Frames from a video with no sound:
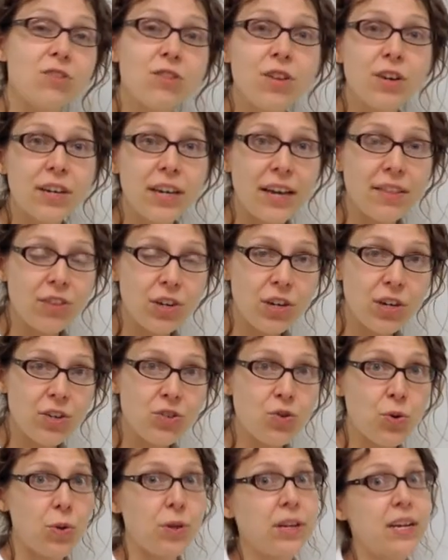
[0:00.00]
look at the
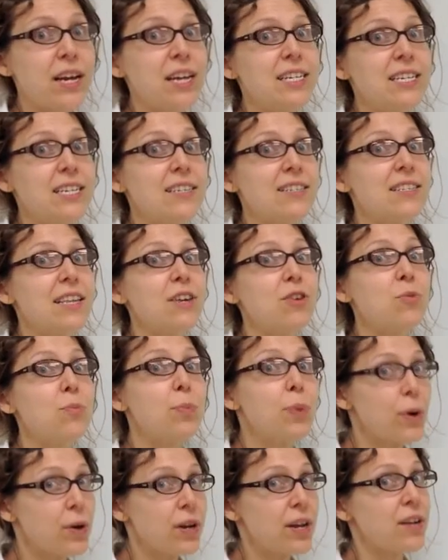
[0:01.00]
controlling ideas that you
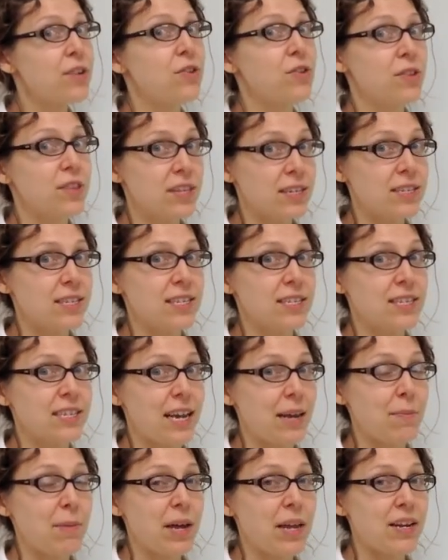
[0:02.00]
put in your thesis
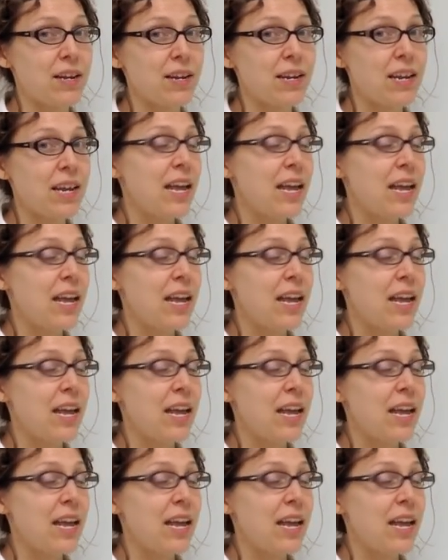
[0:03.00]
statement,